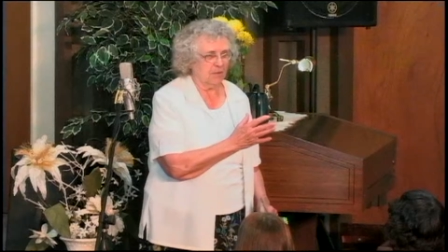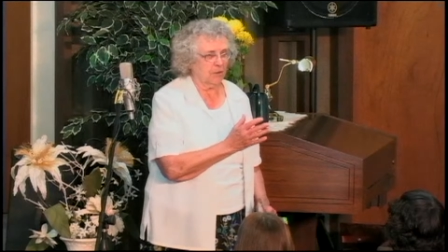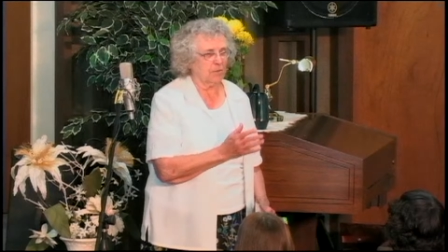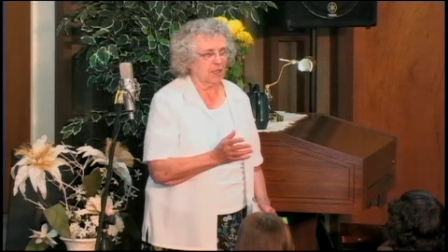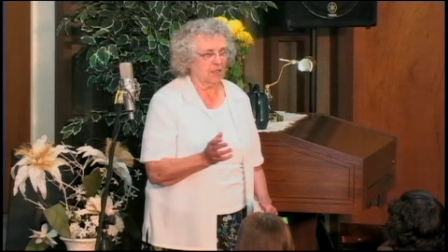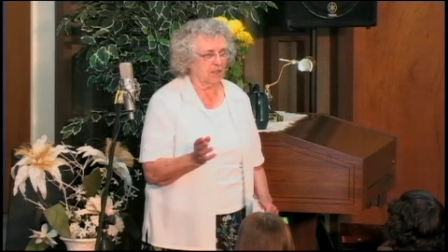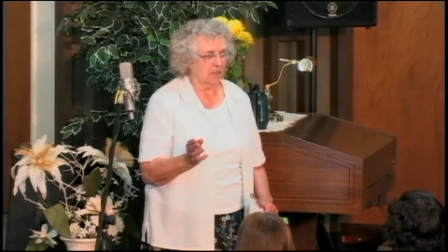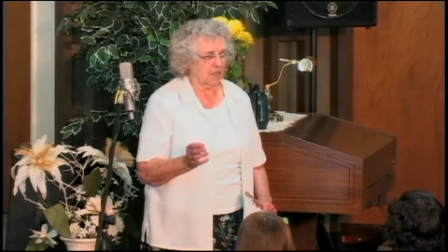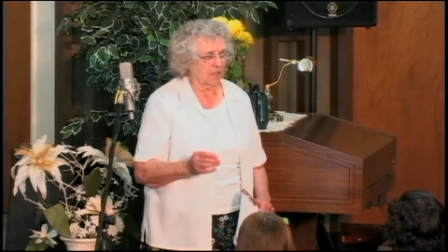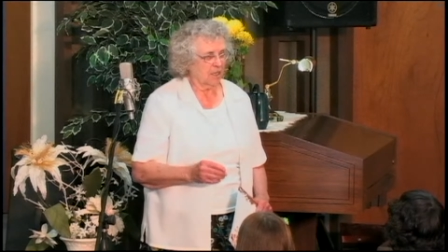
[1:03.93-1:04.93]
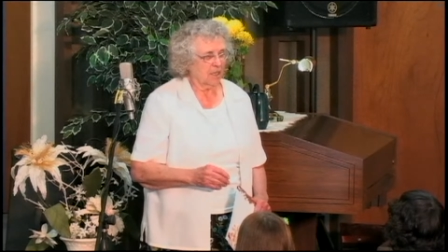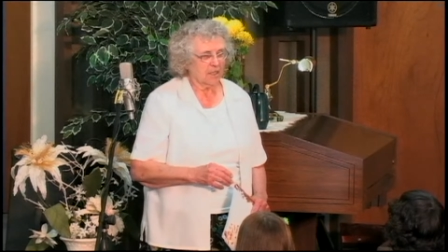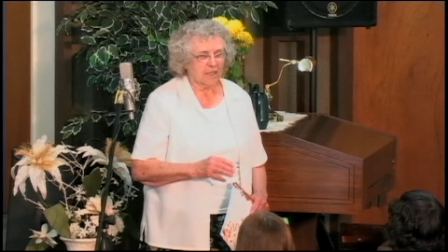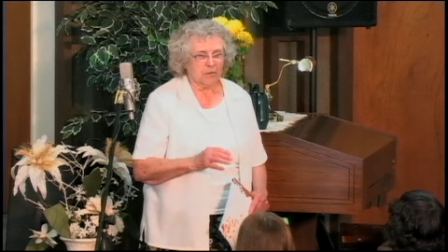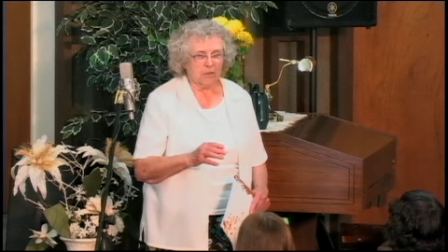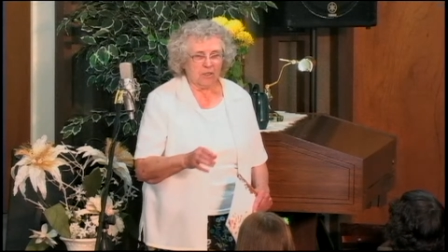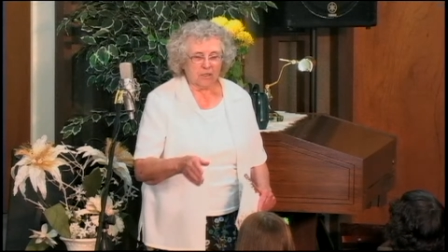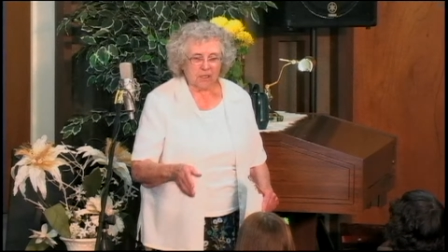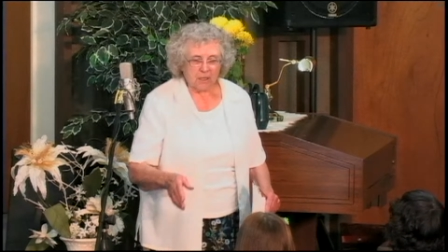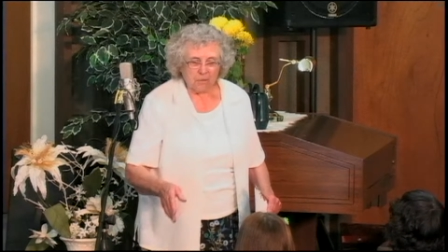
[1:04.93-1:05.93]
from day to day, they would look
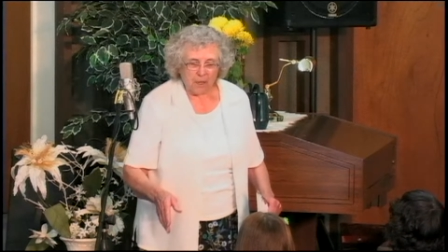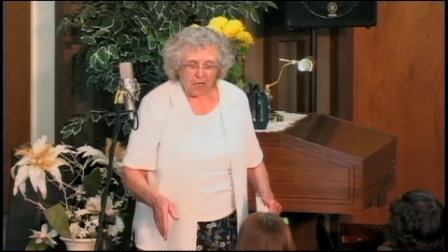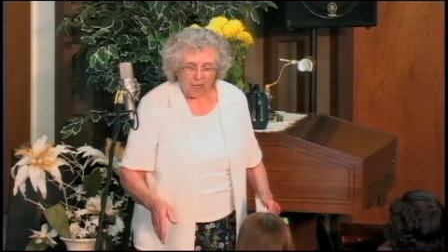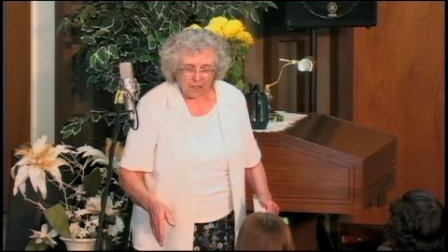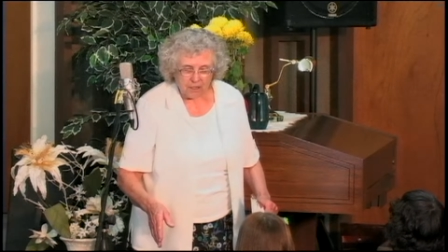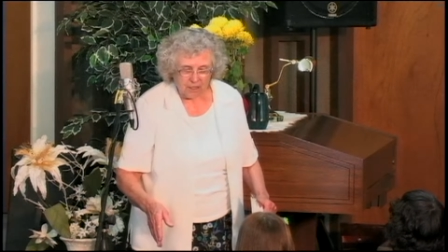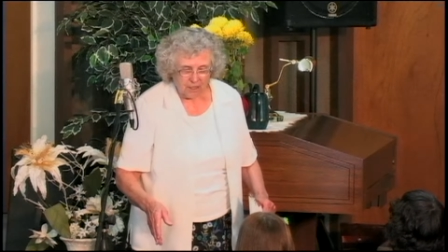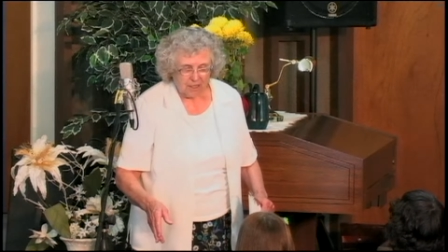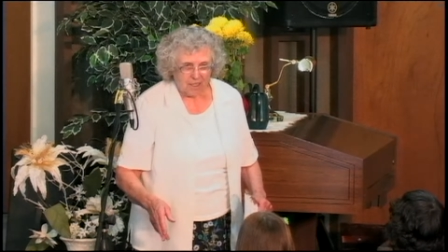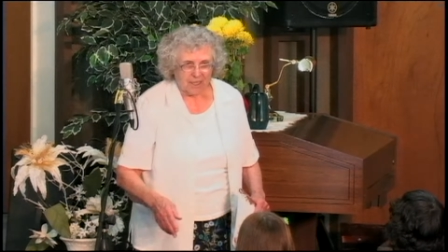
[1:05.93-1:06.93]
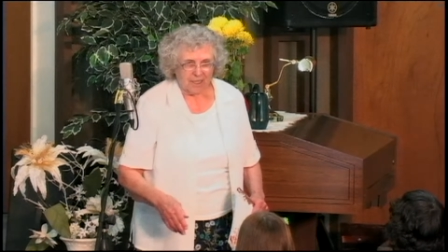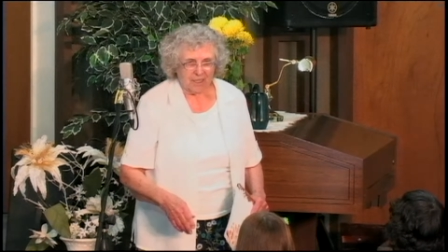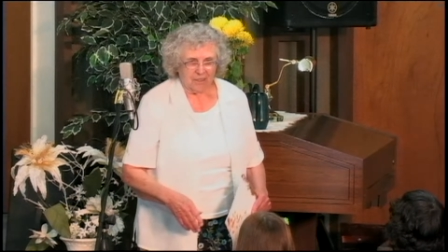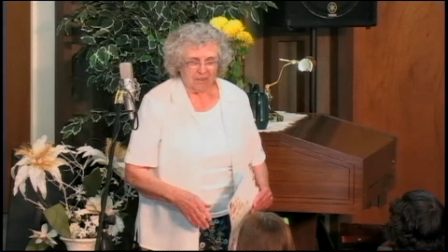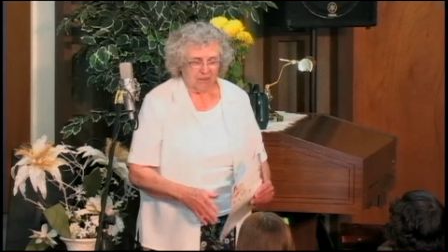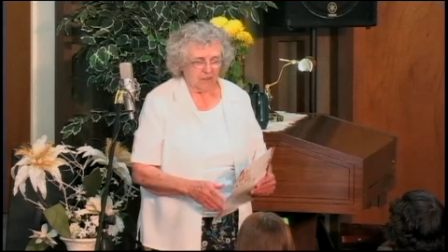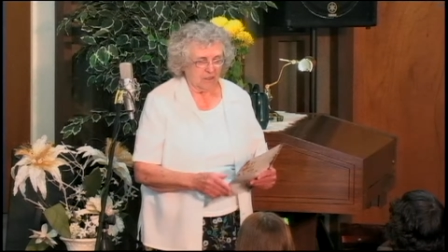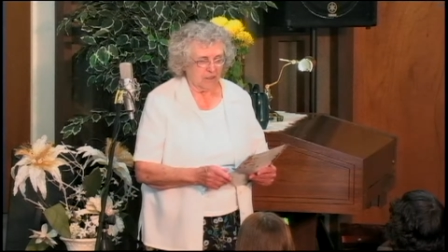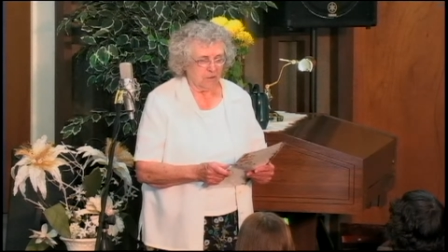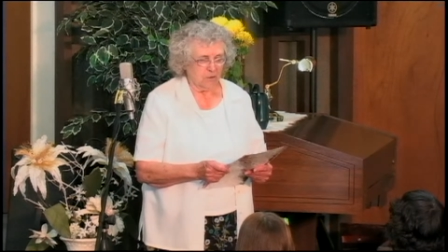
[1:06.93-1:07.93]
in the box, and
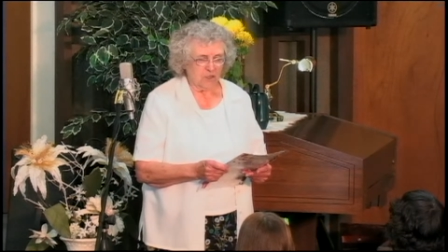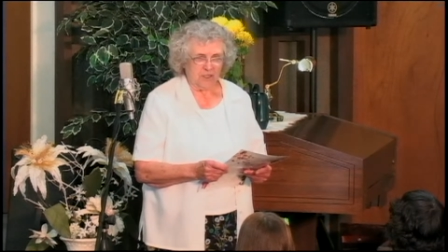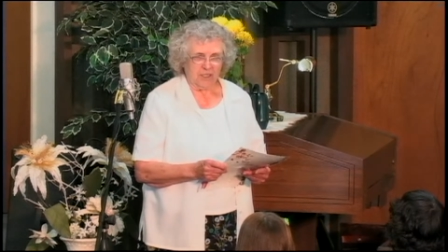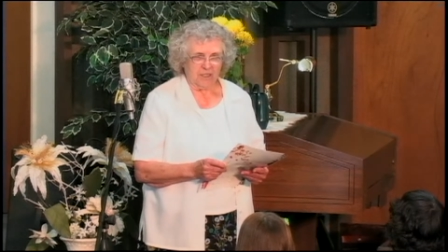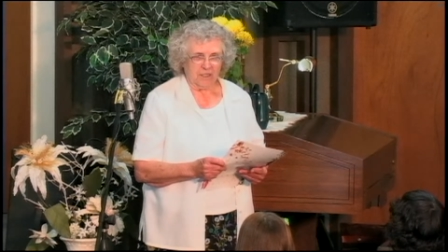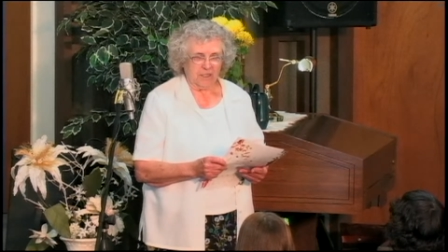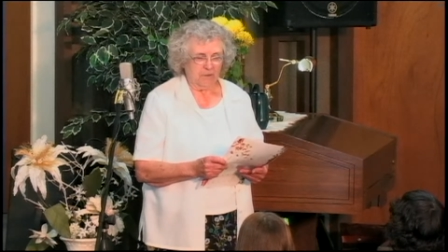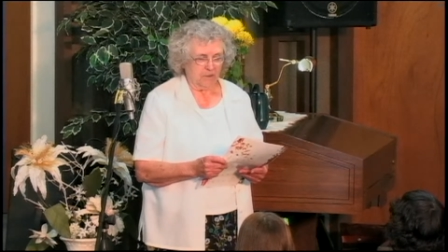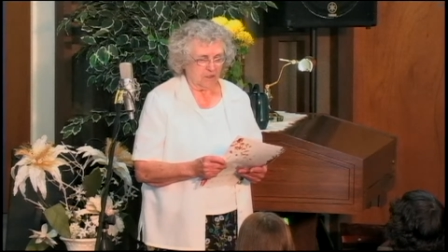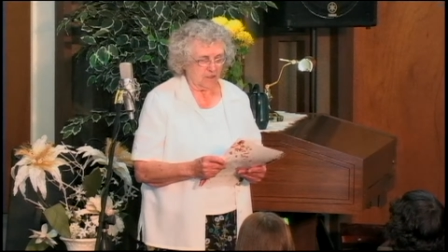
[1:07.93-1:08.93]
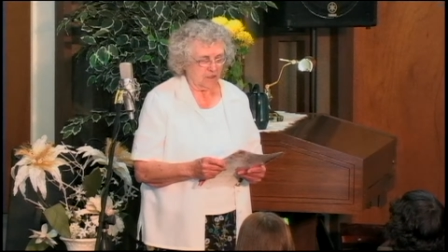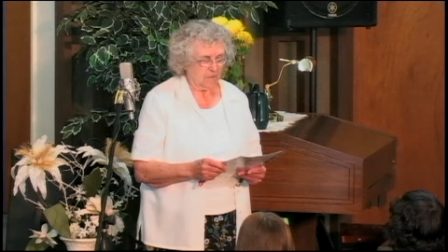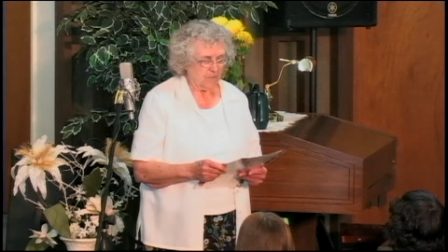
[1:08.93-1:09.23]
they wouldn't see any difference.